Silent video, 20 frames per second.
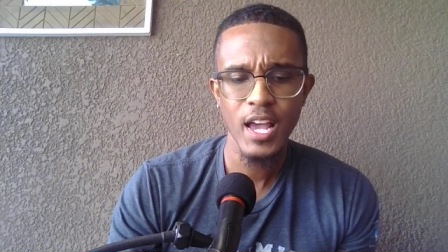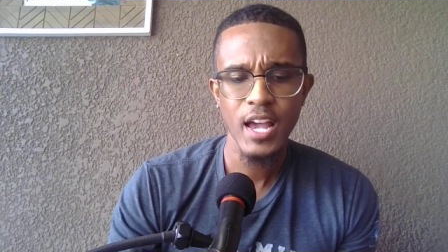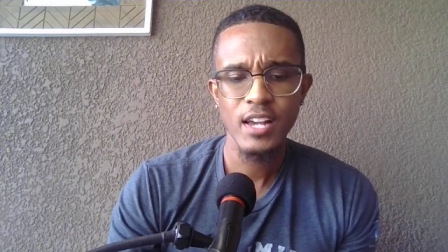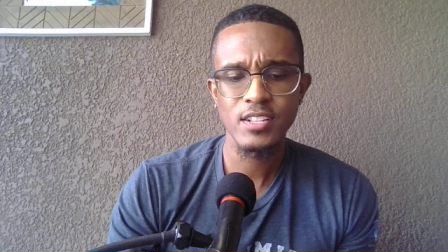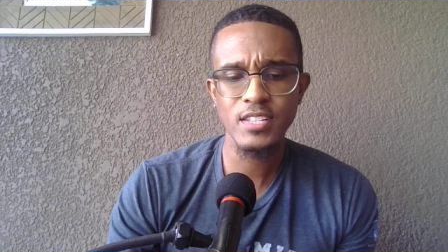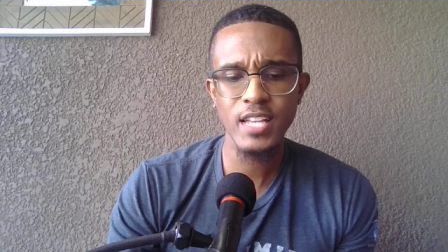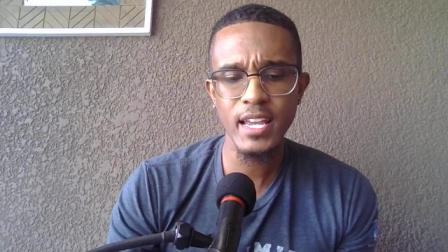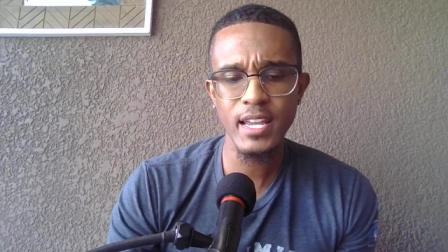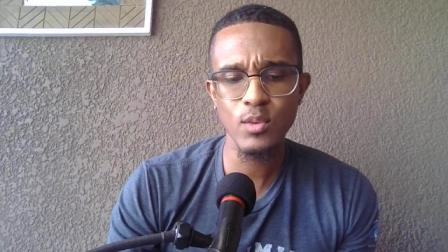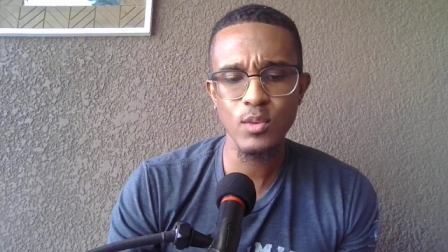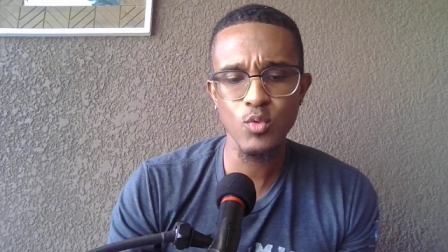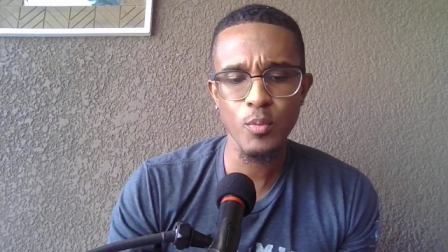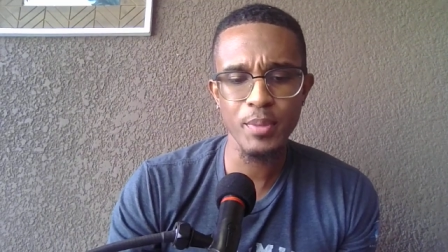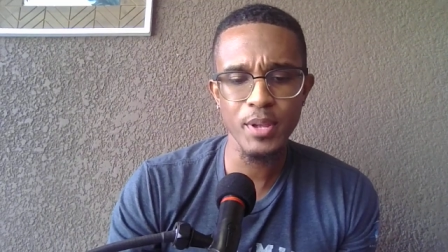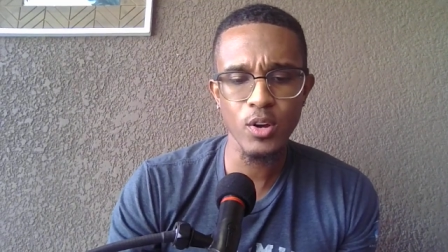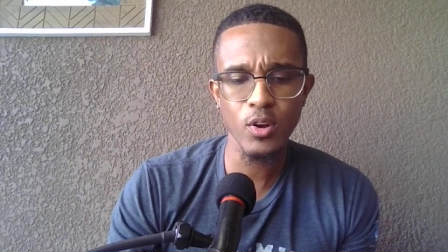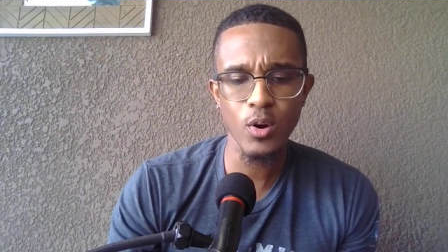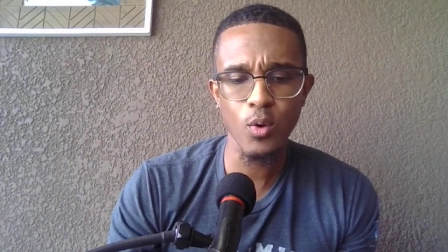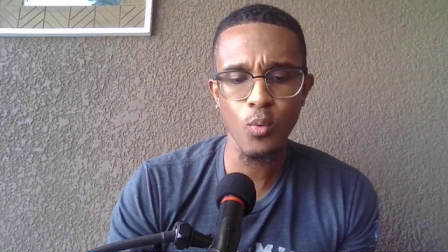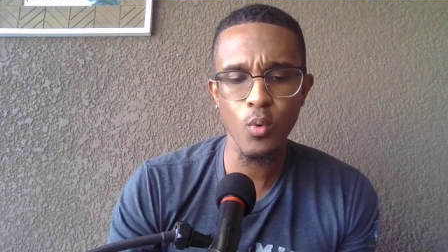Staking will
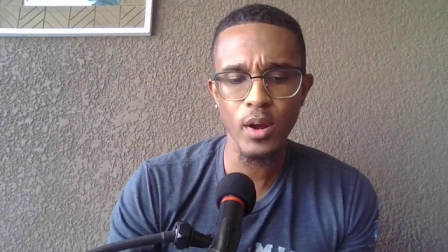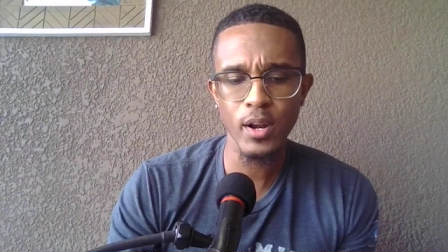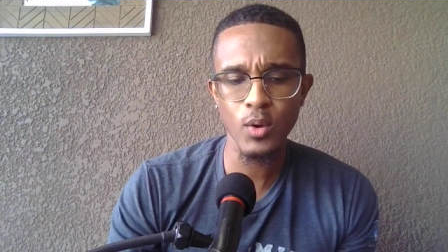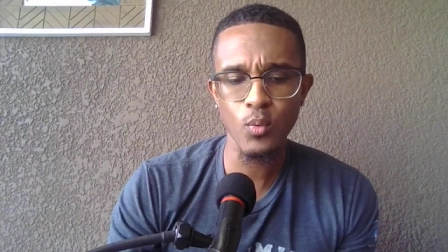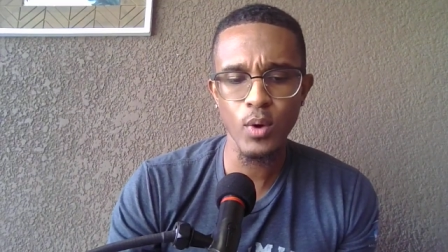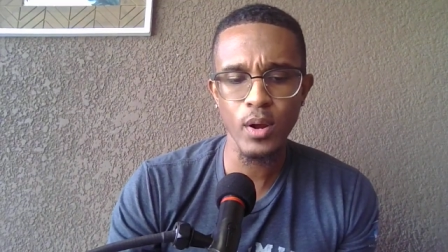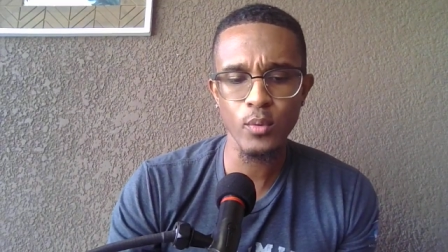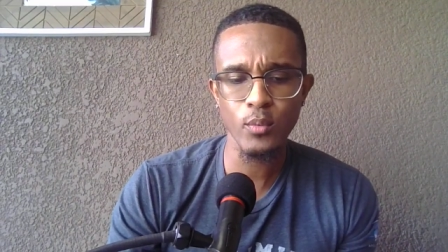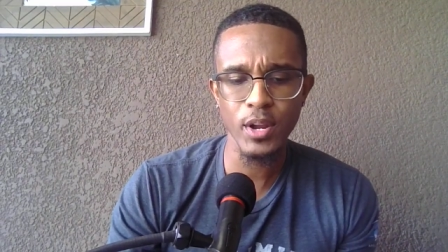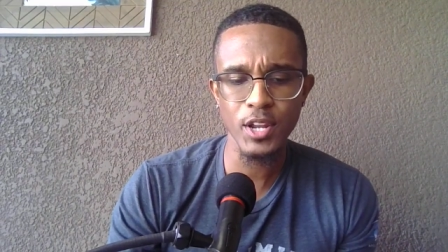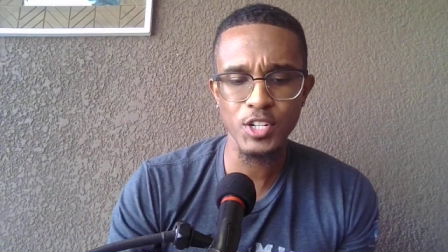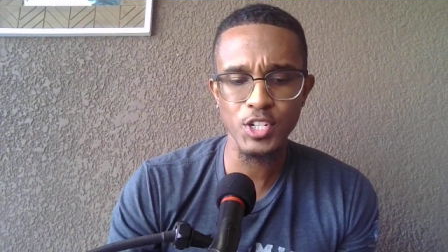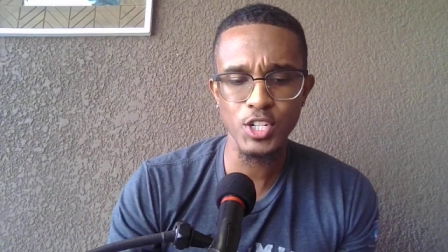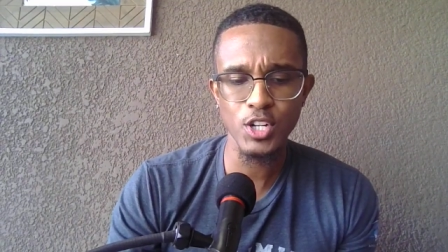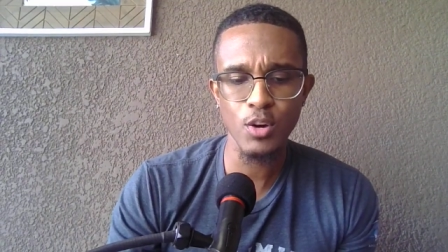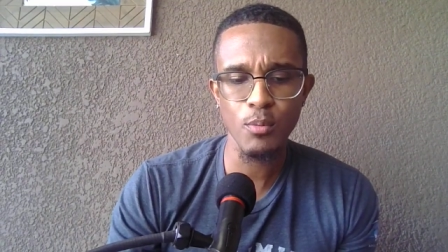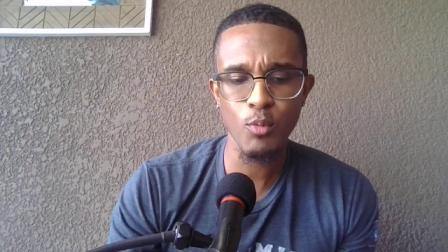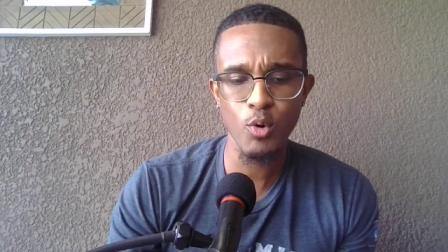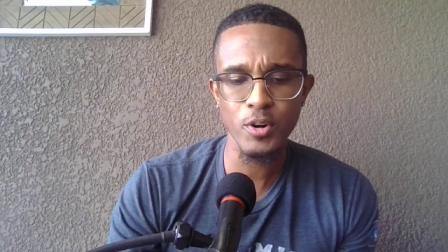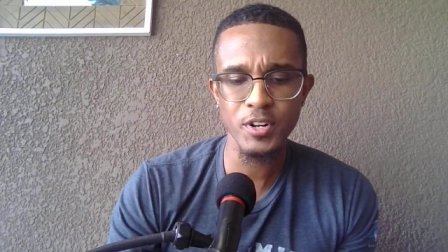be on a one-to-one -one
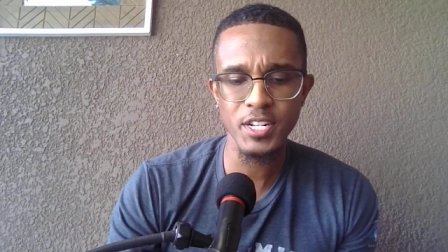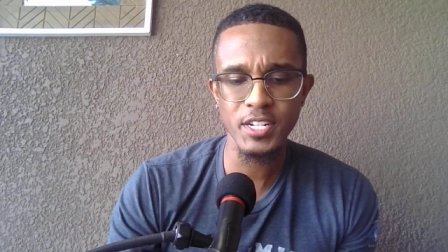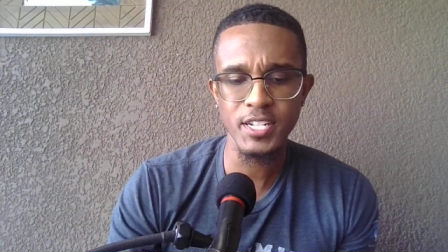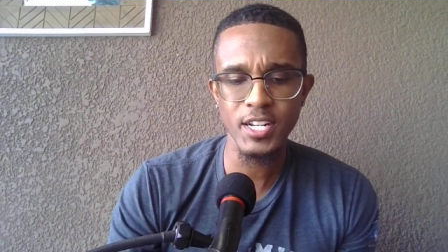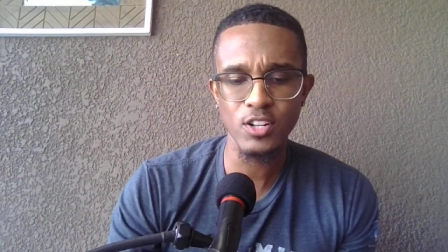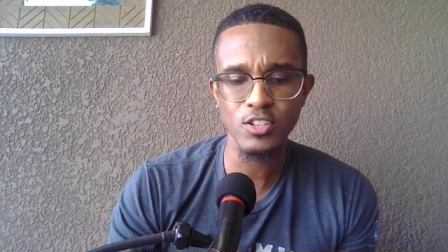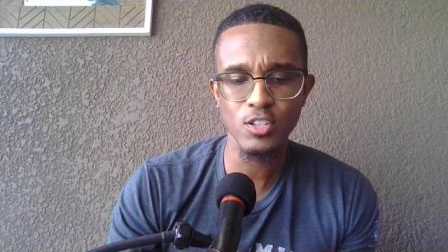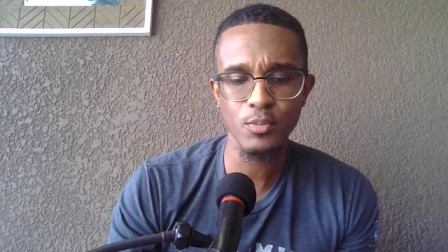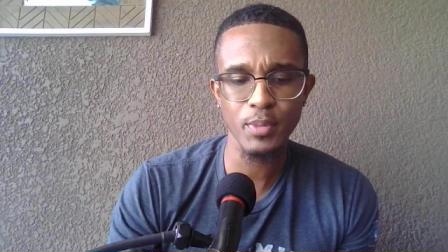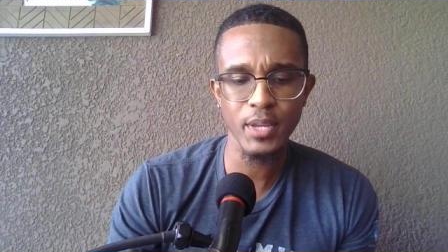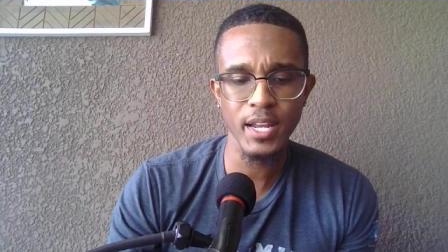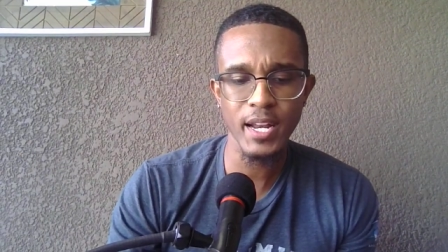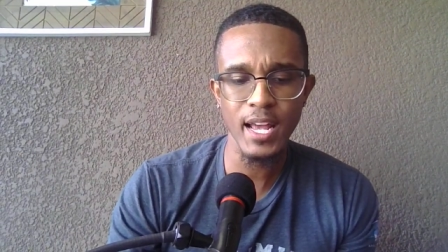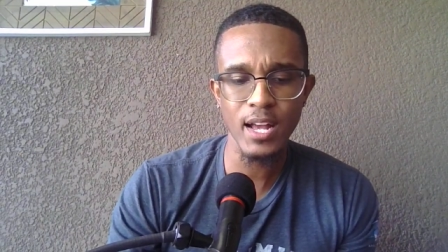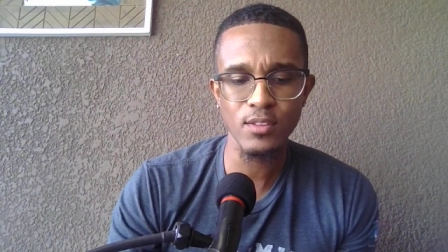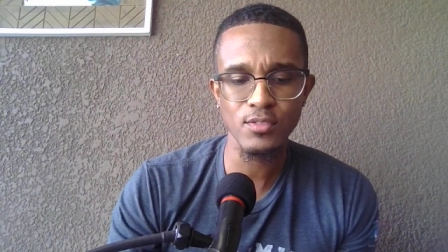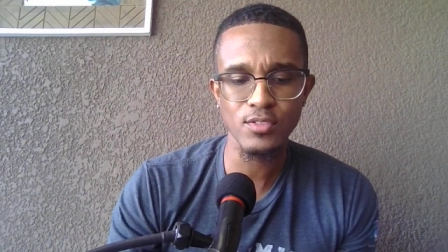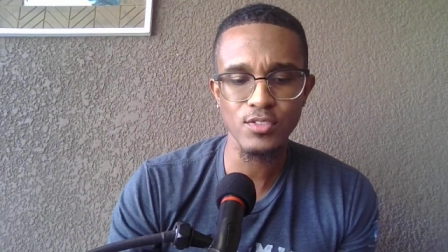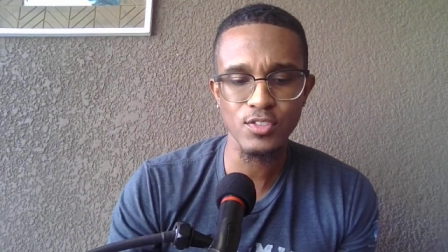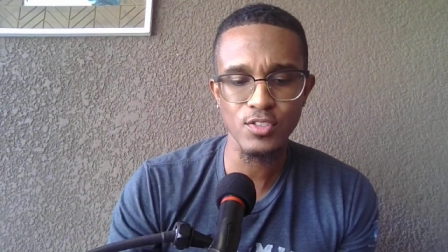ratio. More details to be
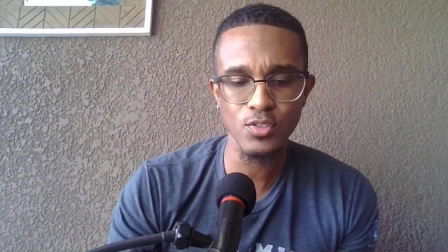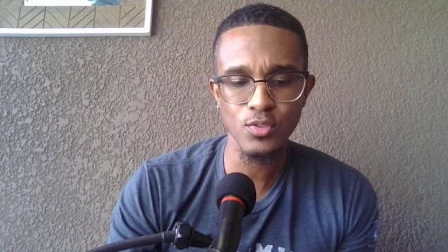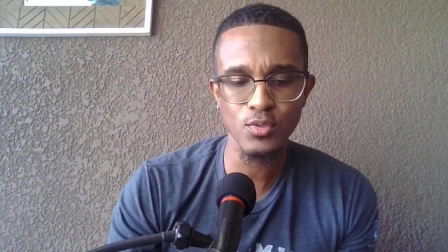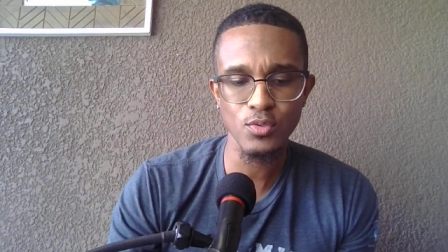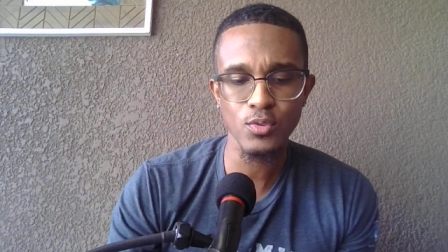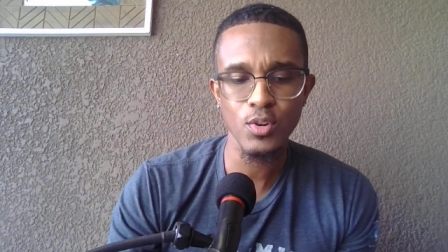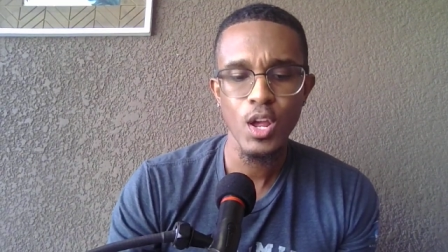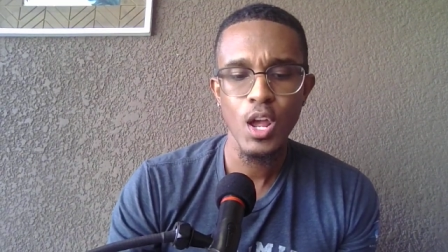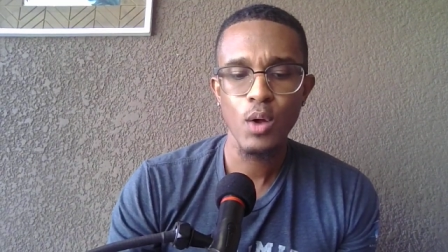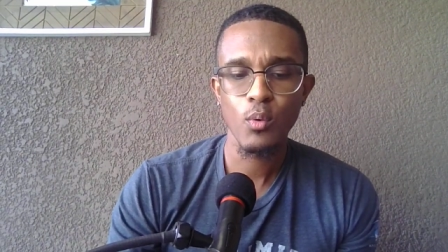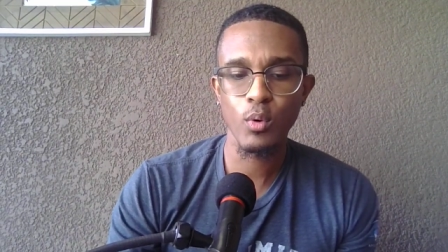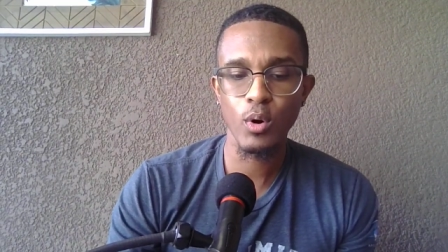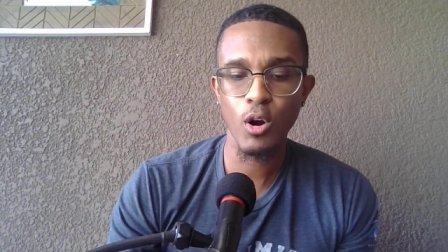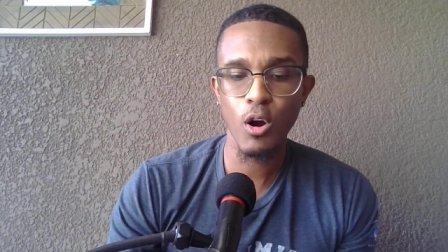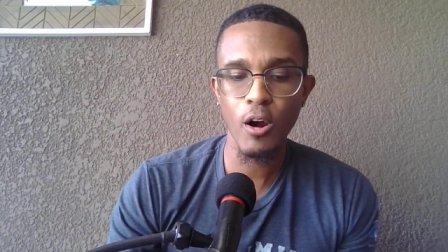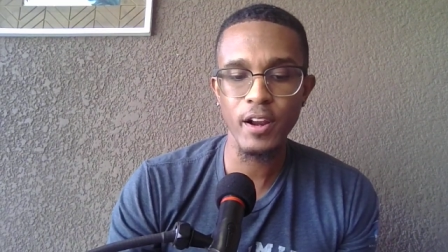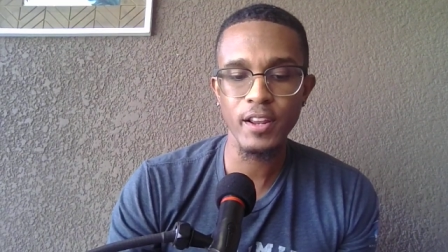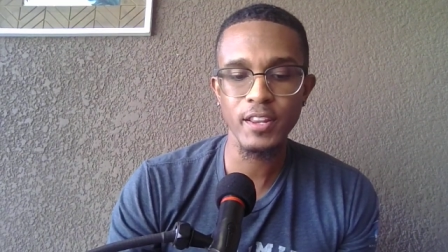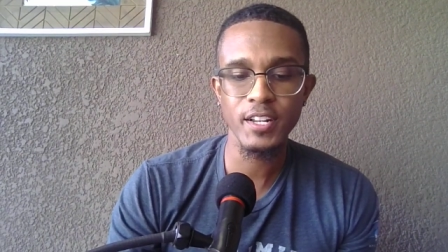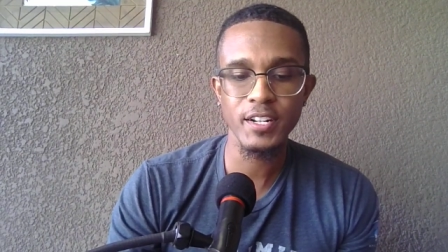announced soon
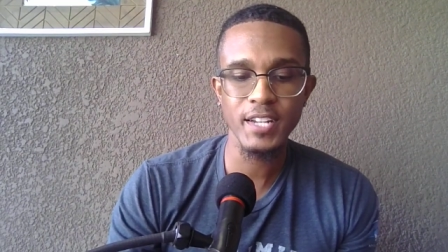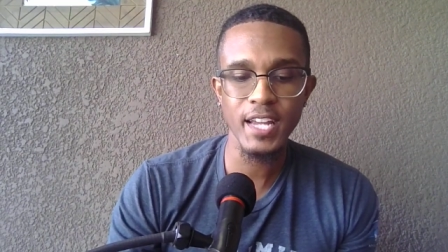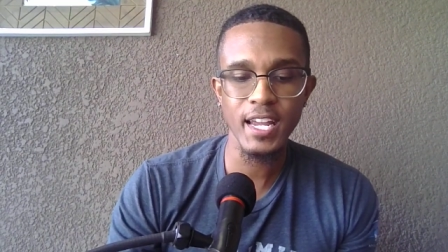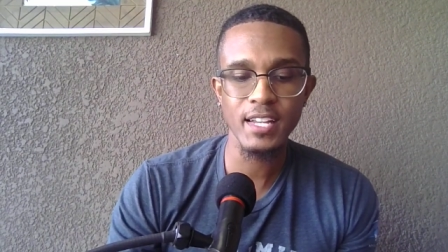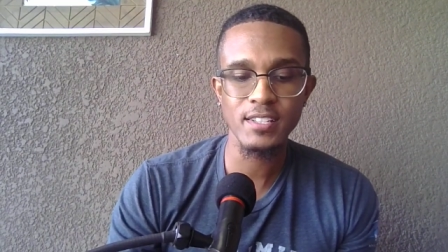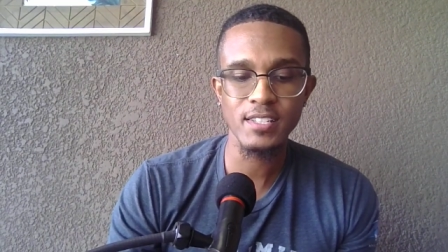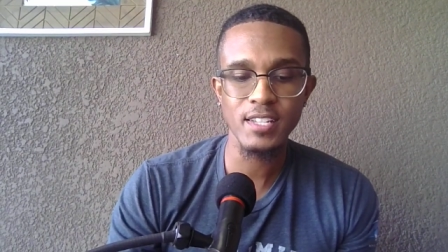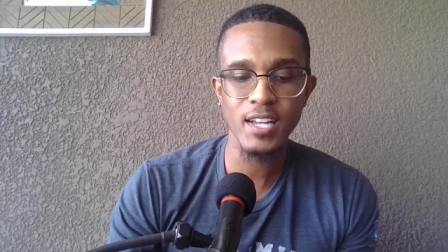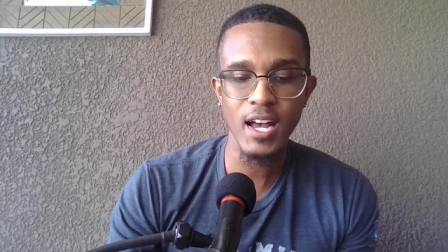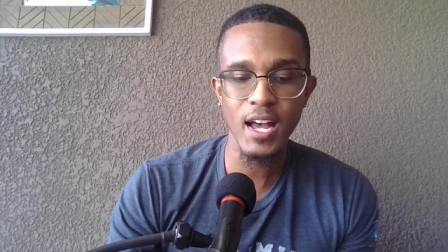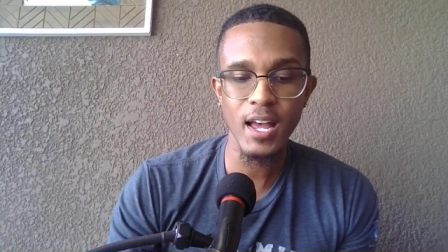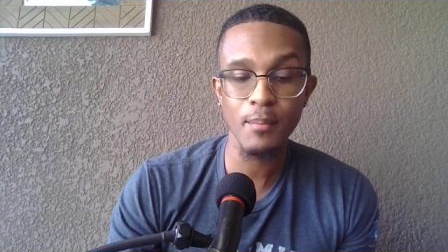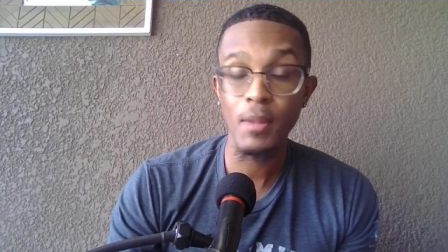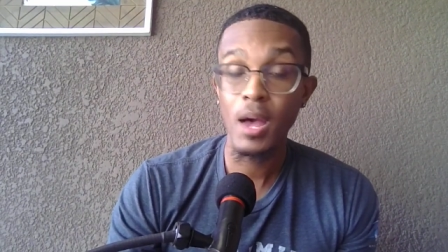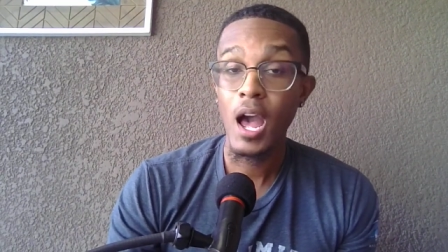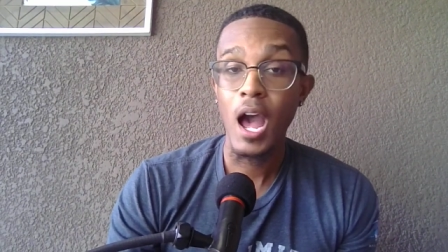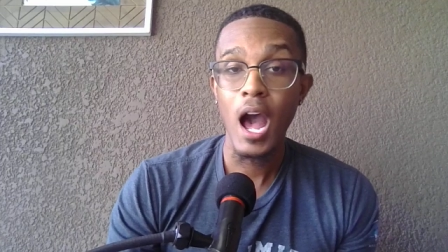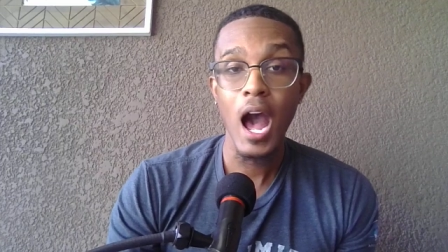regarding the date and time.